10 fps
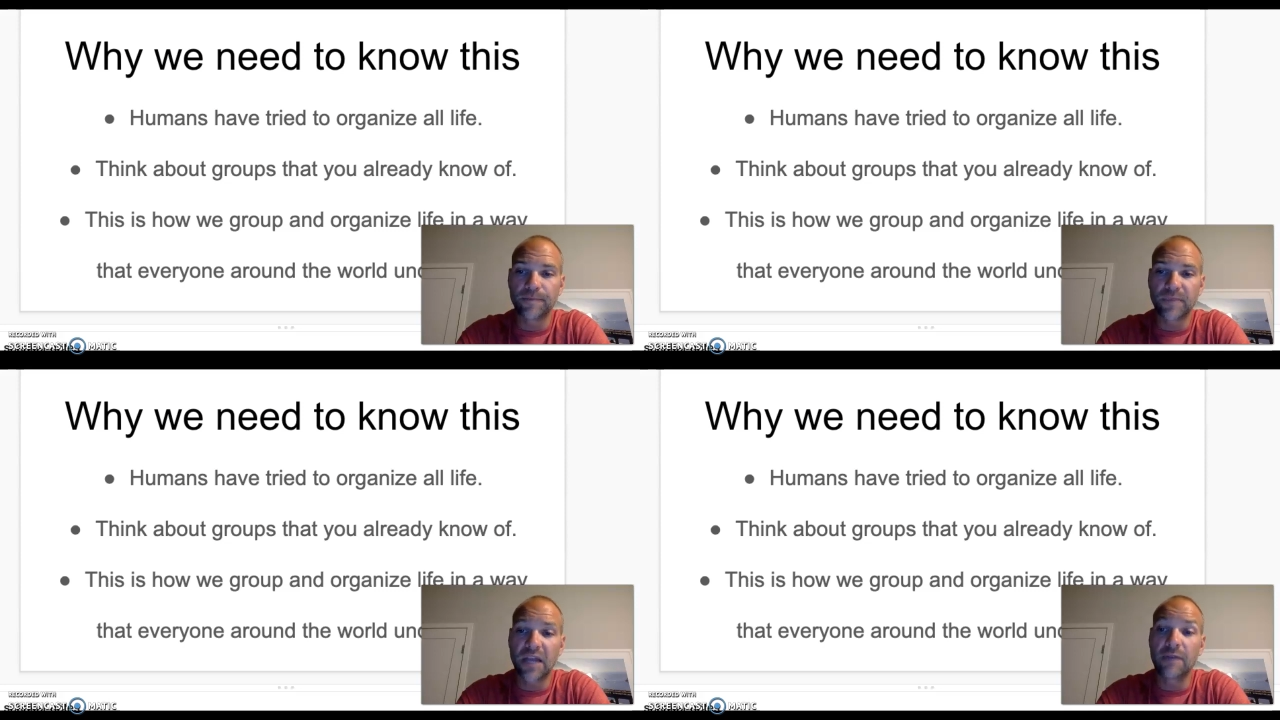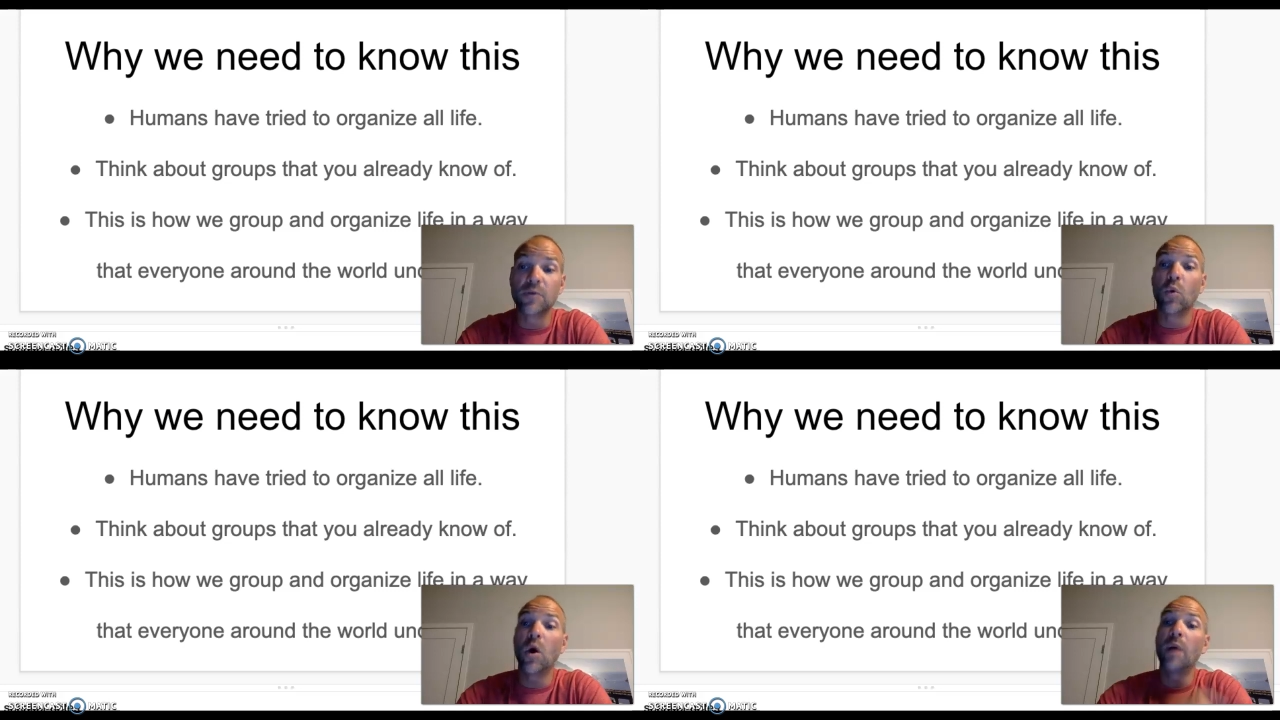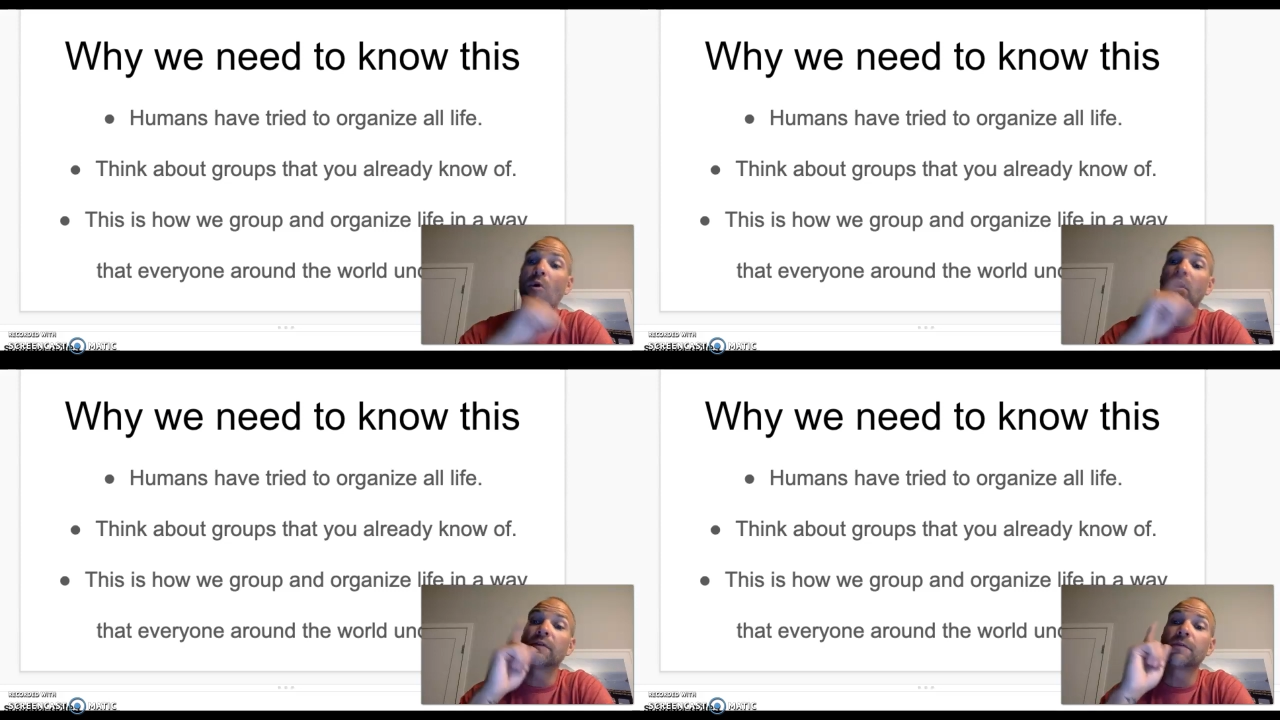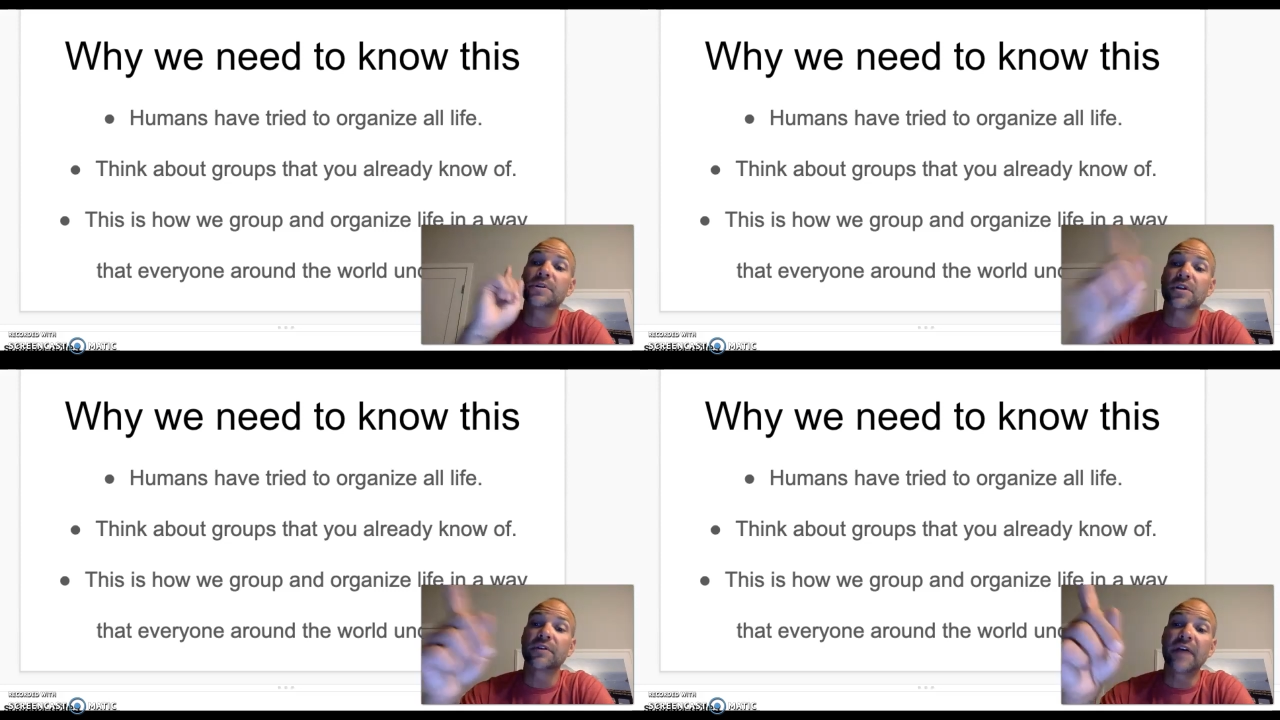And if you want more
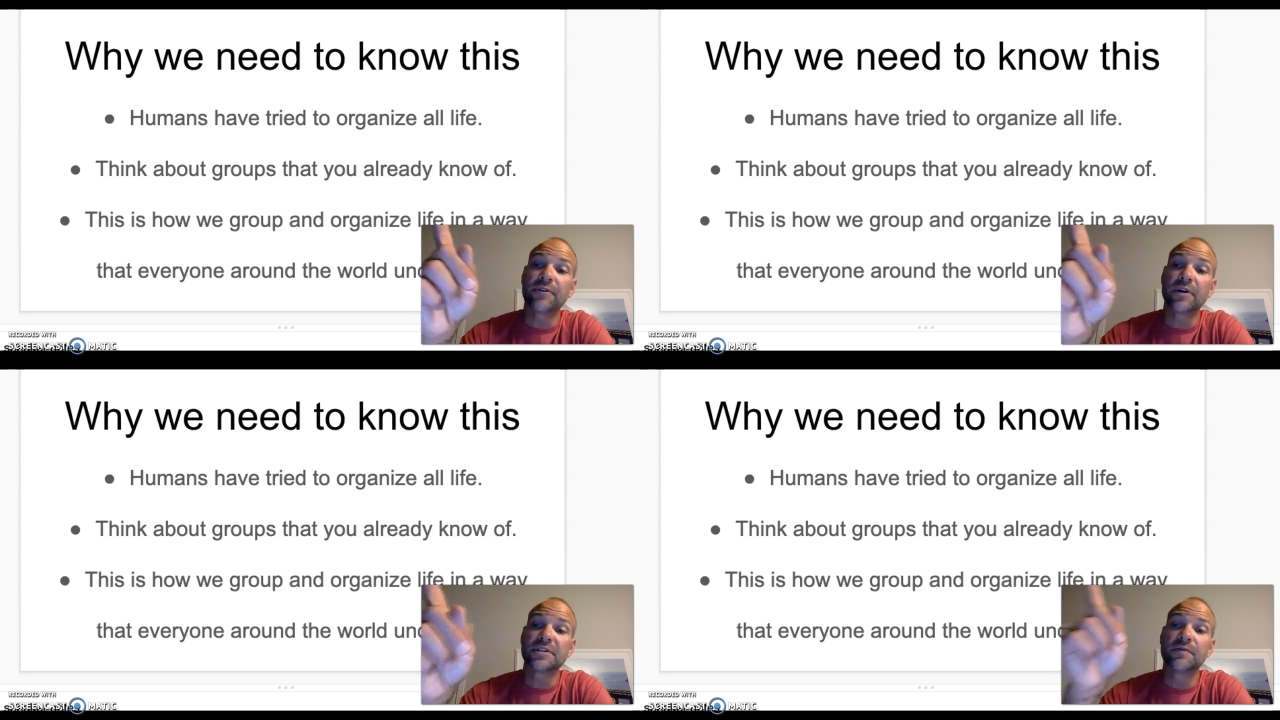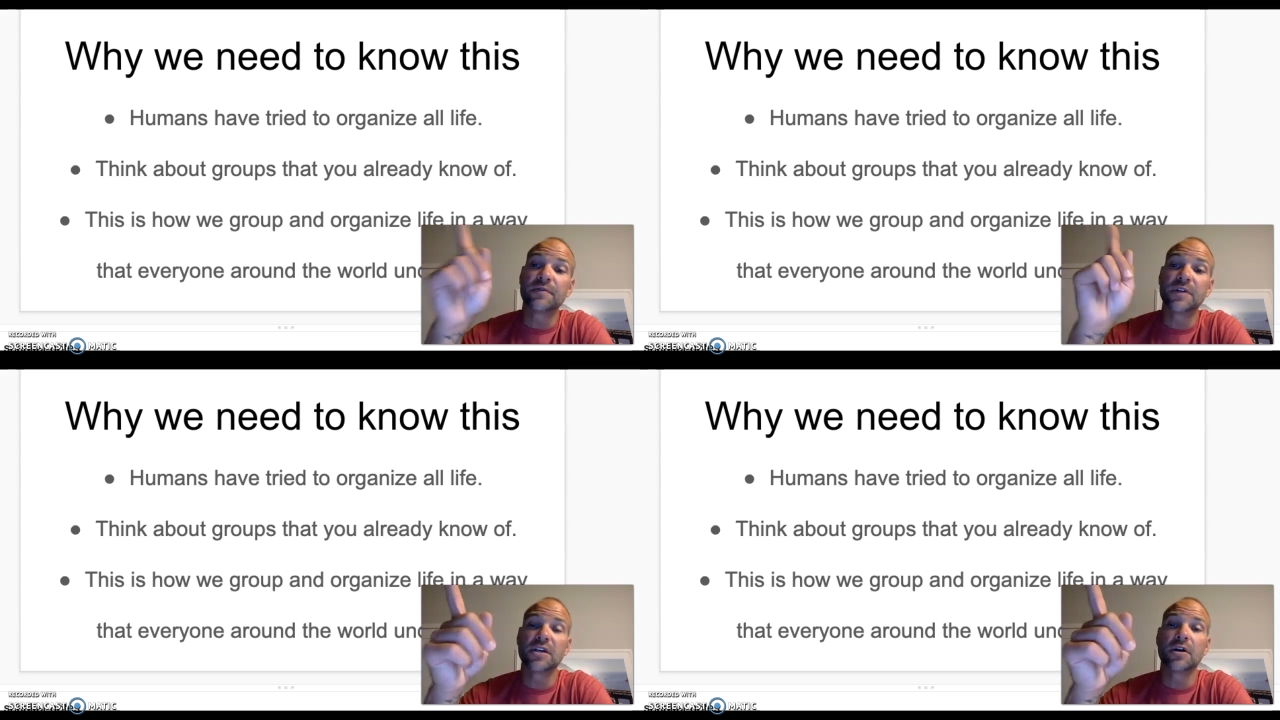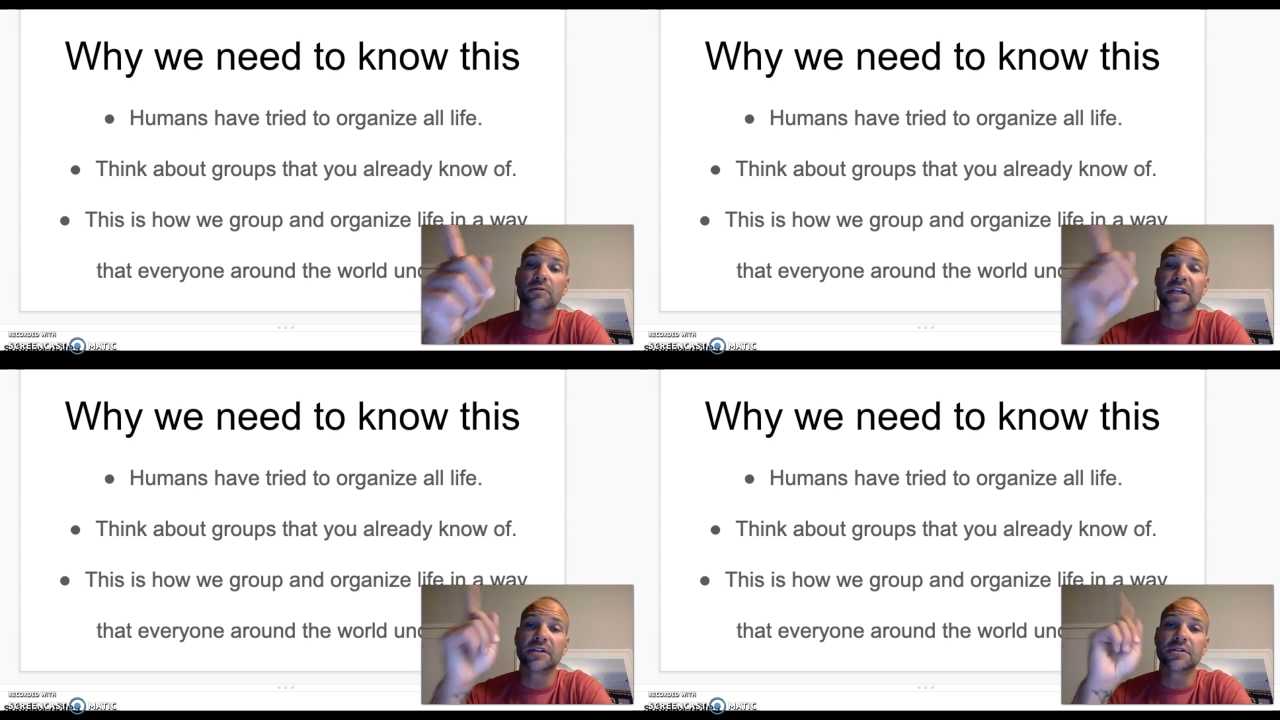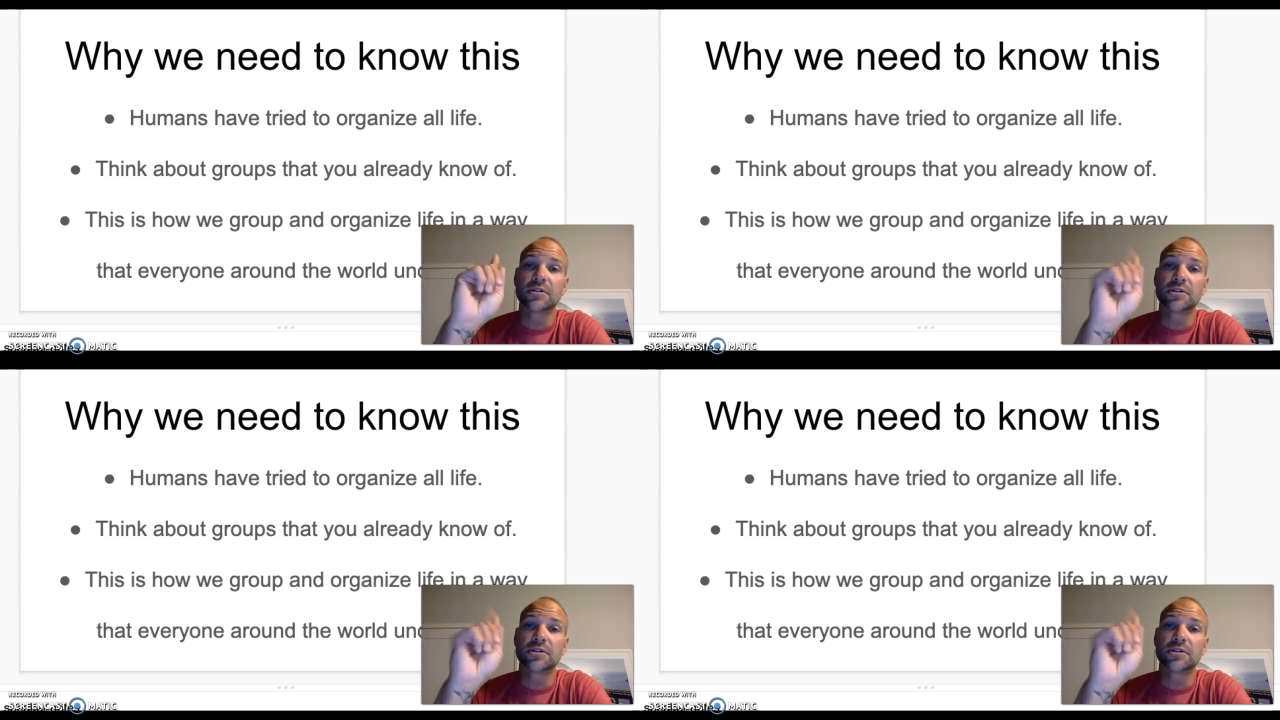information on that, there is a video linked